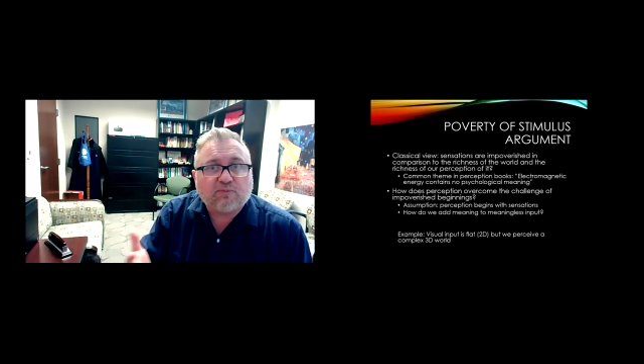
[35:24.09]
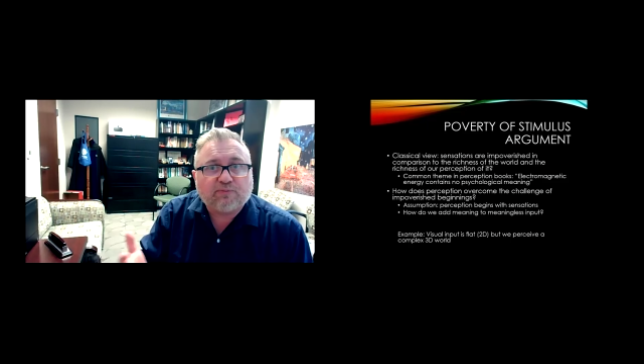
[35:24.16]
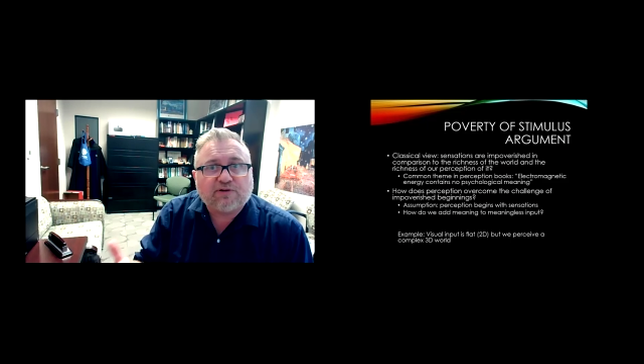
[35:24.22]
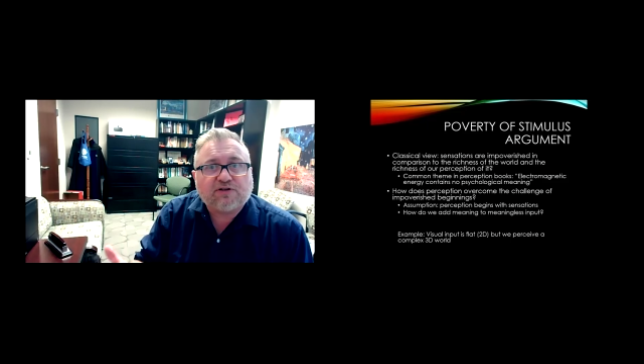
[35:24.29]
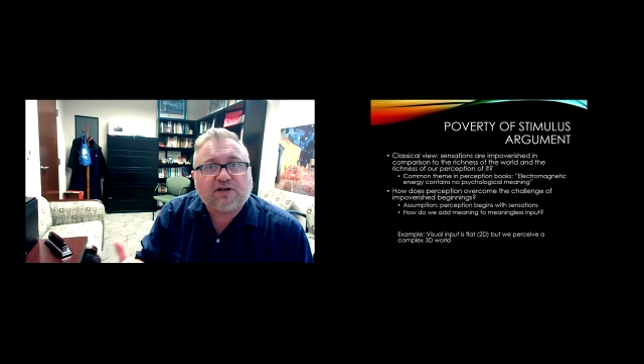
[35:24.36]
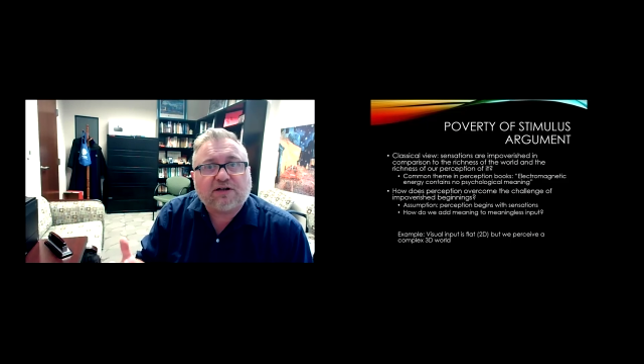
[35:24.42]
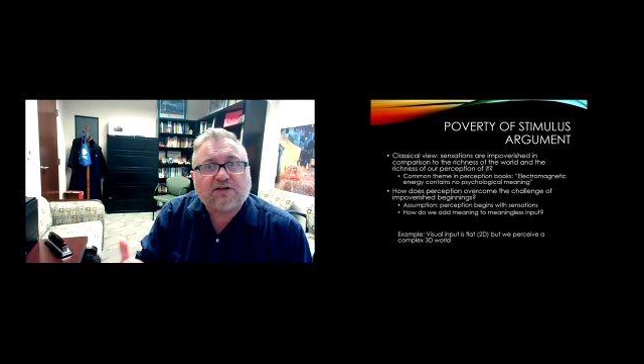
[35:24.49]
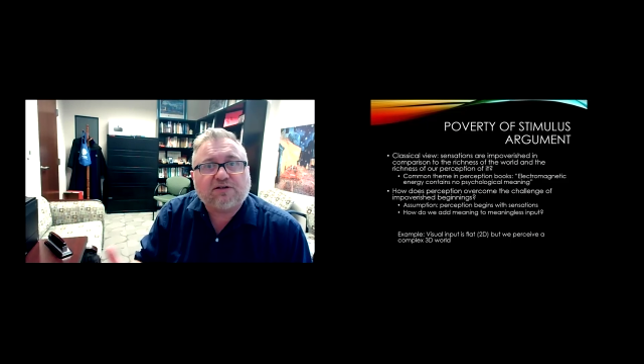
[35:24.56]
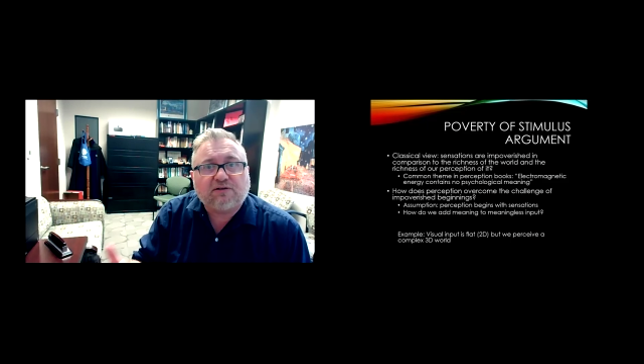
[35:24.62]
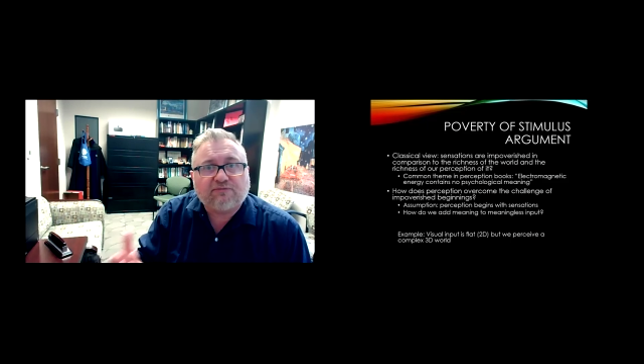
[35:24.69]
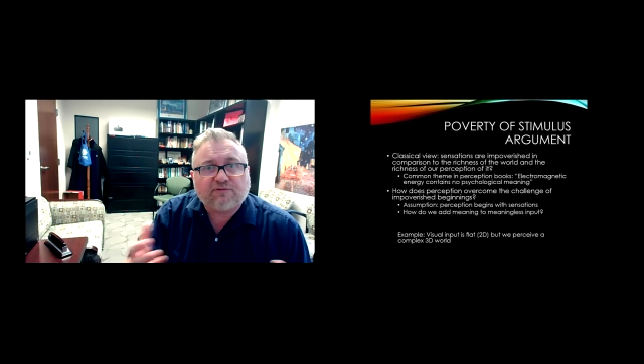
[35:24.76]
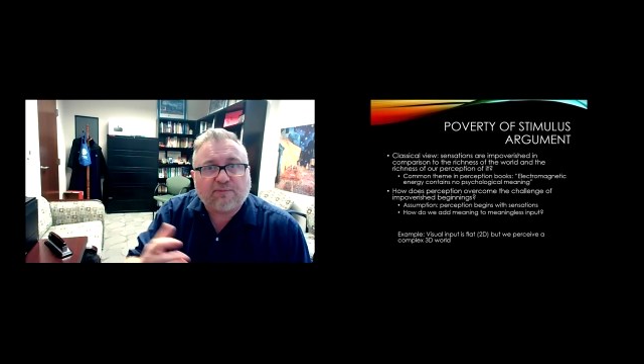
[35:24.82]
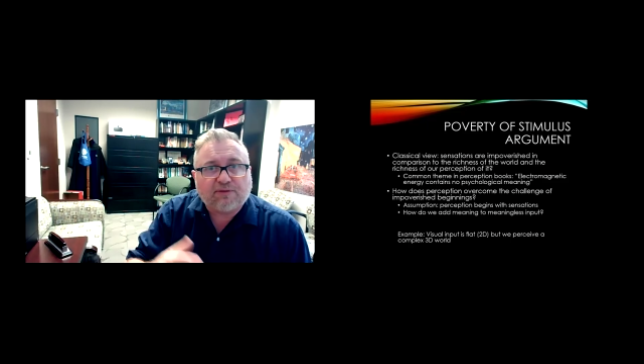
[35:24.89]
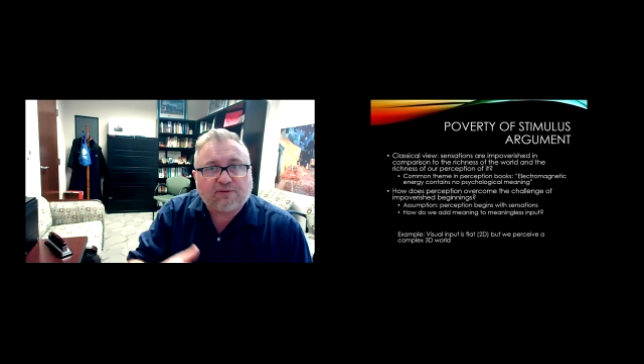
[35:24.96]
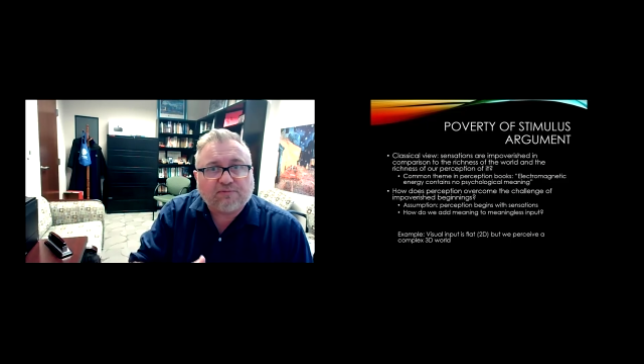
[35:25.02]
projection
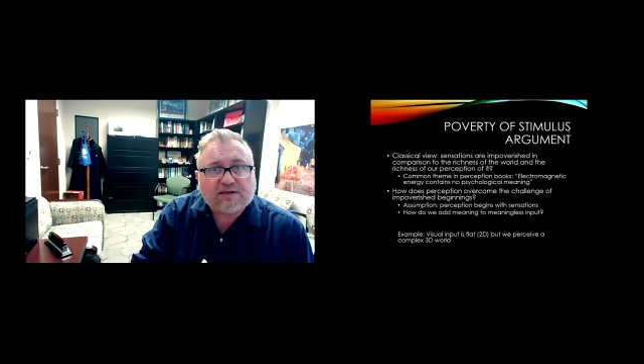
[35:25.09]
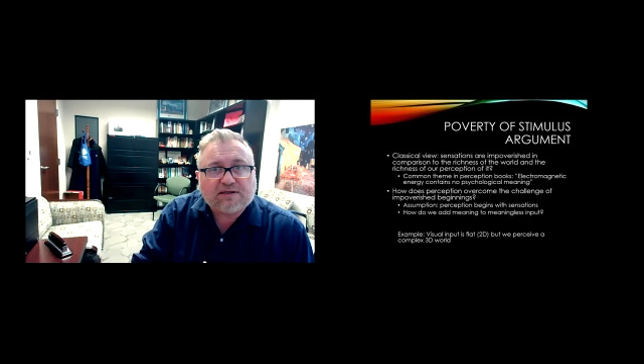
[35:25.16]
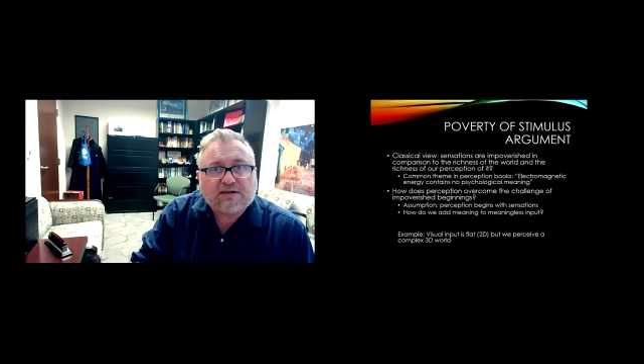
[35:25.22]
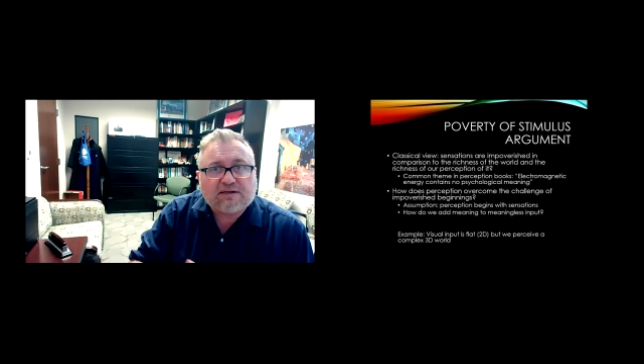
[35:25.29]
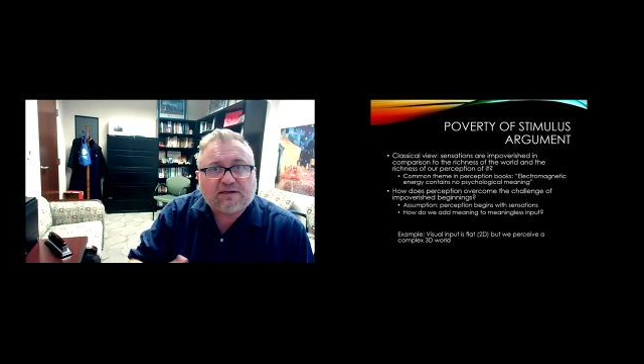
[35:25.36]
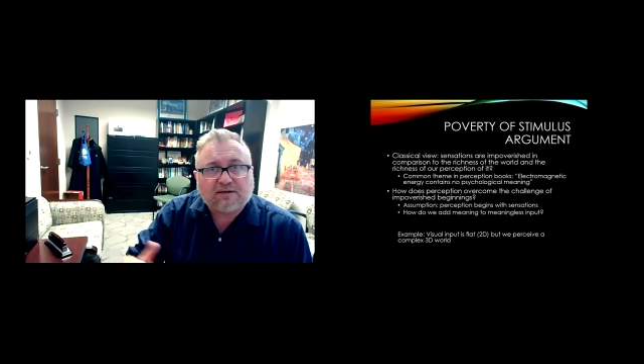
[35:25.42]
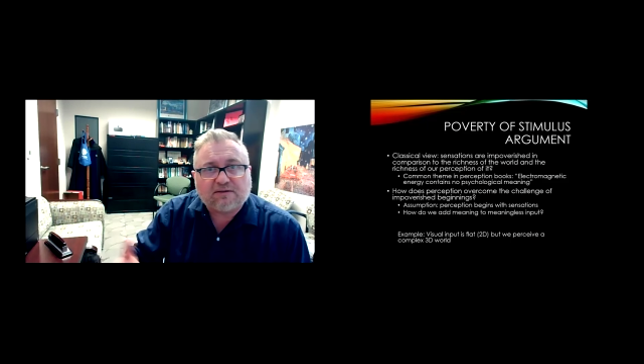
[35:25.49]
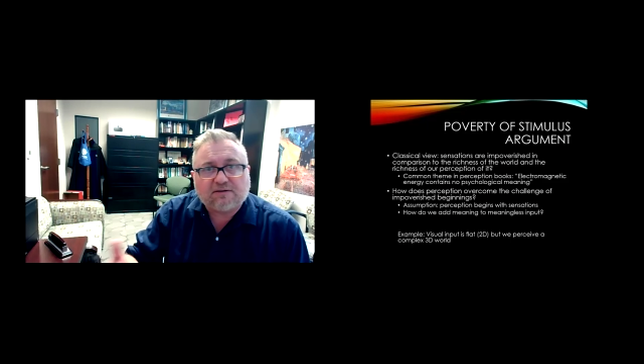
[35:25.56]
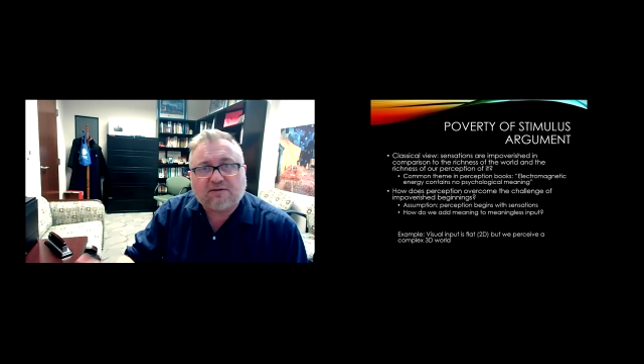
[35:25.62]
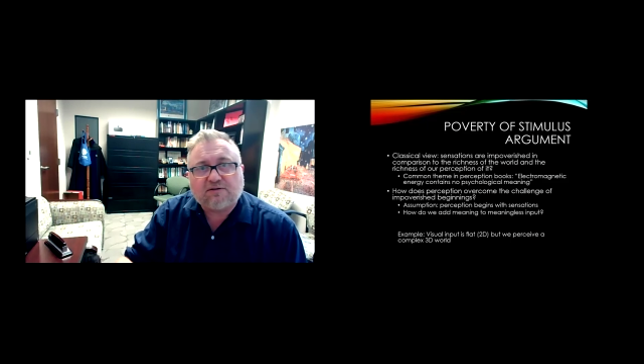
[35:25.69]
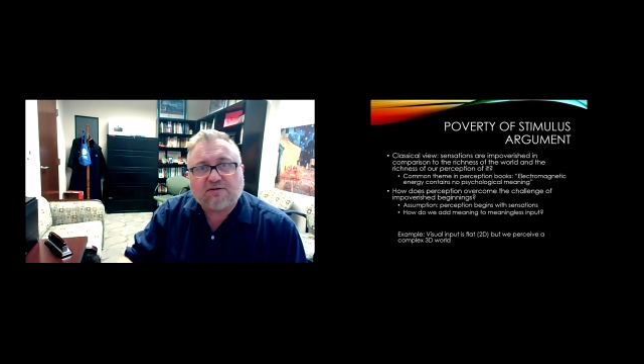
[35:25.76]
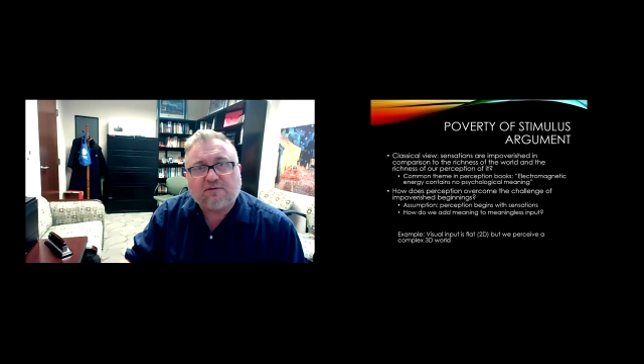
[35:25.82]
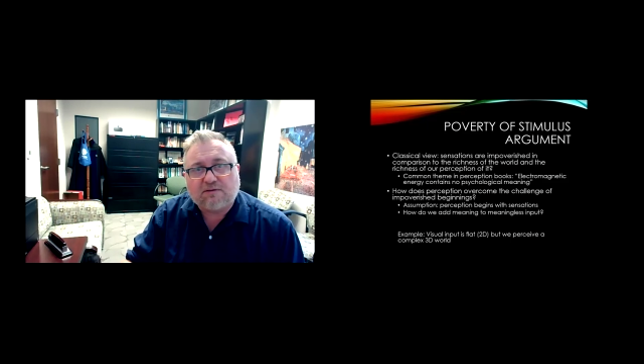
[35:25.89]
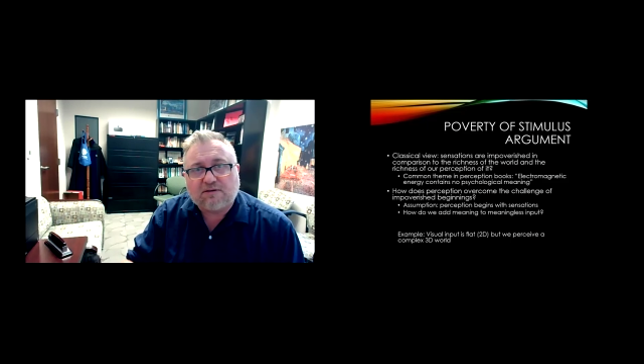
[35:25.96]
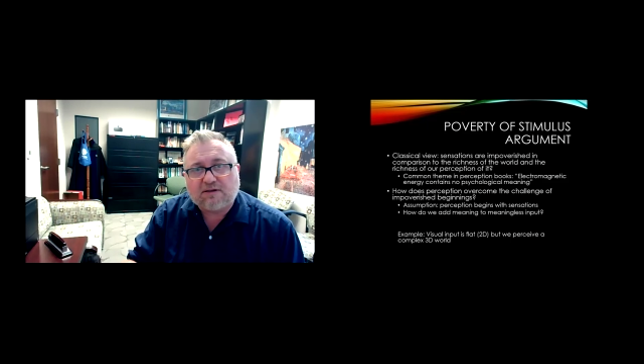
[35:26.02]
from 3D into
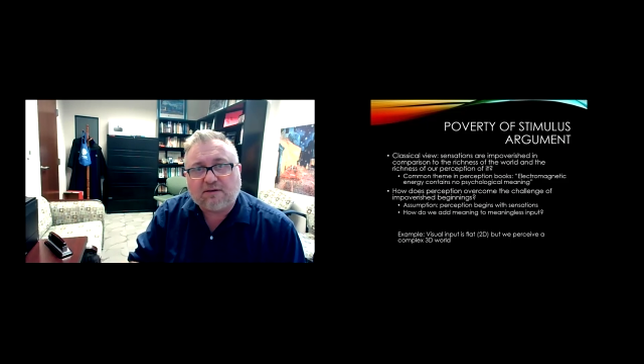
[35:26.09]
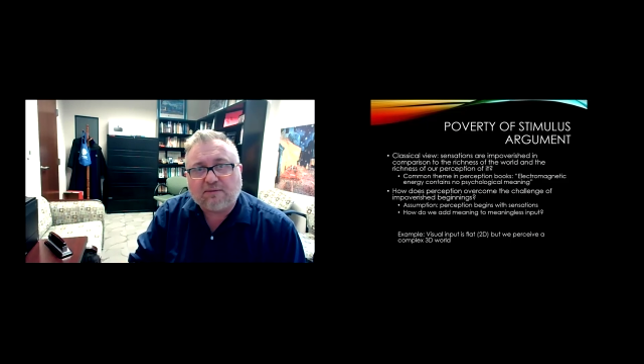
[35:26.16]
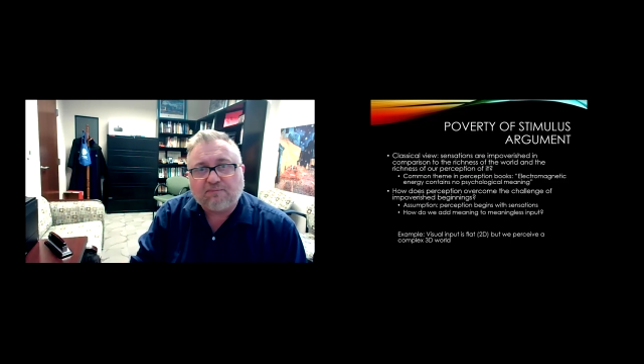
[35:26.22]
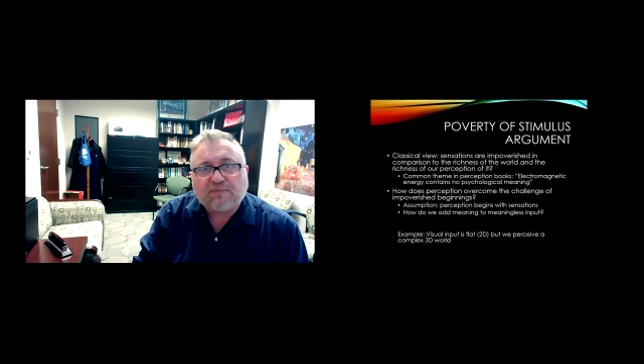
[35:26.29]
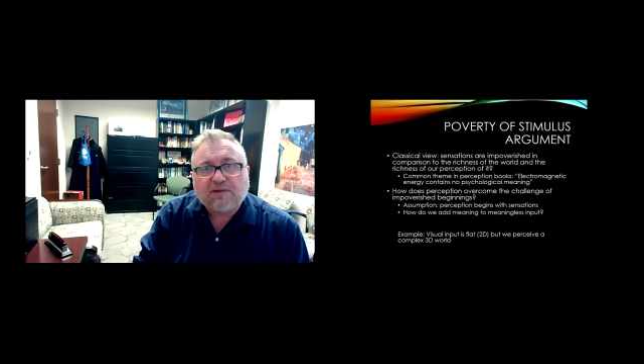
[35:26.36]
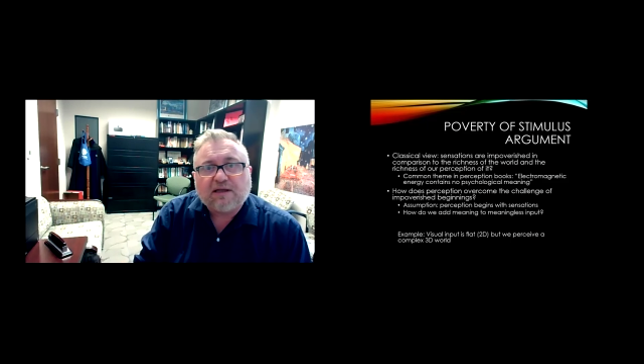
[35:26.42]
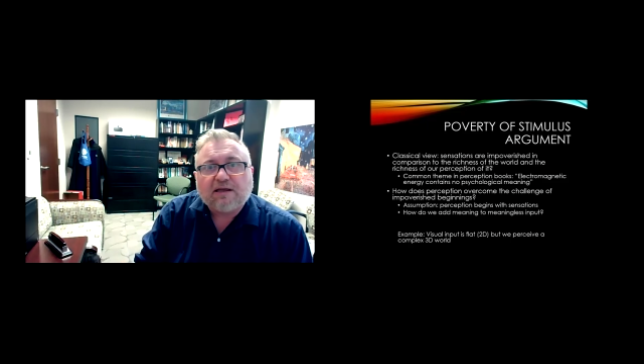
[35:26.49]
2D.